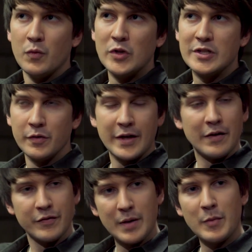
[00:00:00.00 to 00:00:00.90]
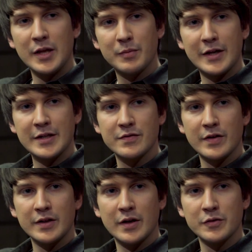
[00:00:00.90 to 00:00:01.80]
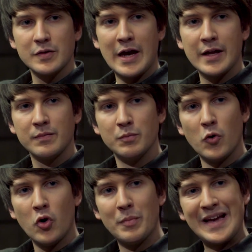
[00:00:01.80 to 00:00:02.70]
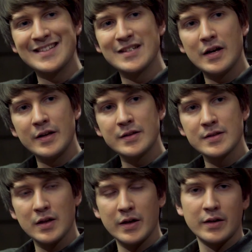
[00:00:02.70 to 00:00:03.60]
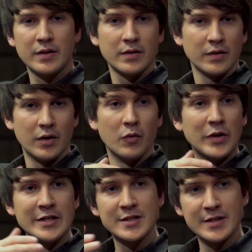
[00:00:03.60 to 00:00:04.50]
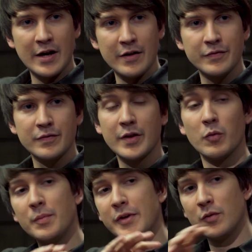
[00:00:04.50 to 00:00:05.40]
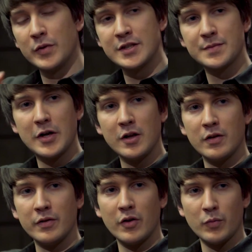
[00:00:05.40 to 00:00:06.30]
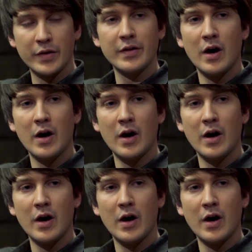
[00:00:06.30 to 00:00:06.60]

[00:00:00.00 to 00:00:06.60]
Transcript: We don't have that many plans right now to add more baselines, like a wind staff. There will be a wind spell on one of the